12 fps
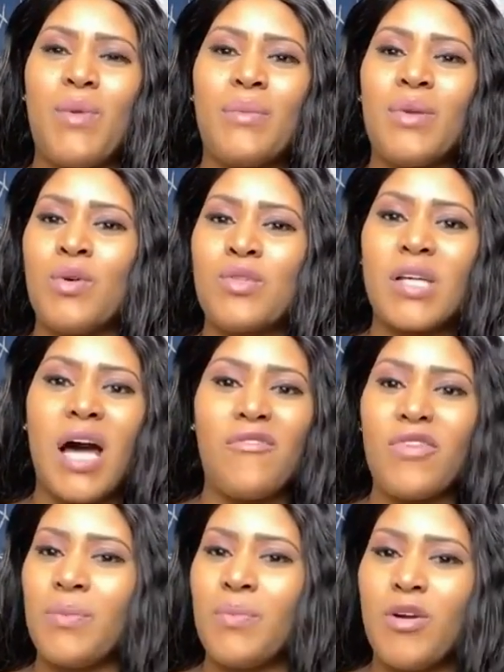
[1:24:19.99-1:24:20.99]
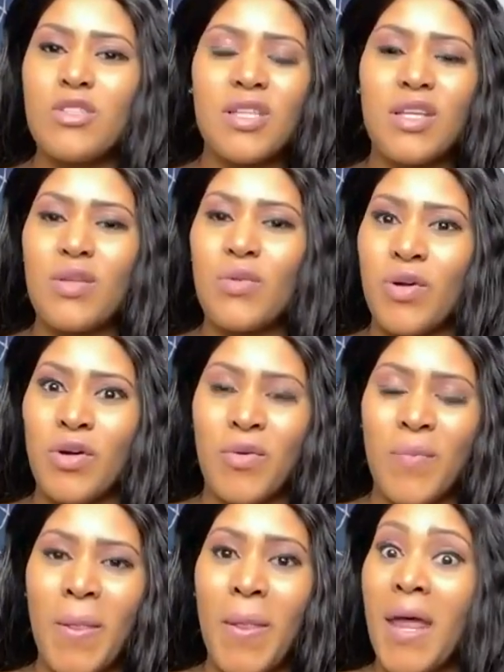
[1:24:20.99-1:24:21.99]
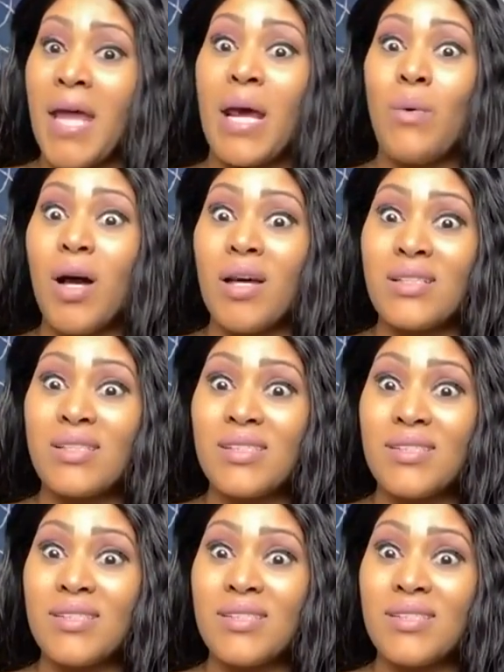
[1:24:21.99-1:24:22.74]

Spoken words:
I'm the most confident person in the world, and I was.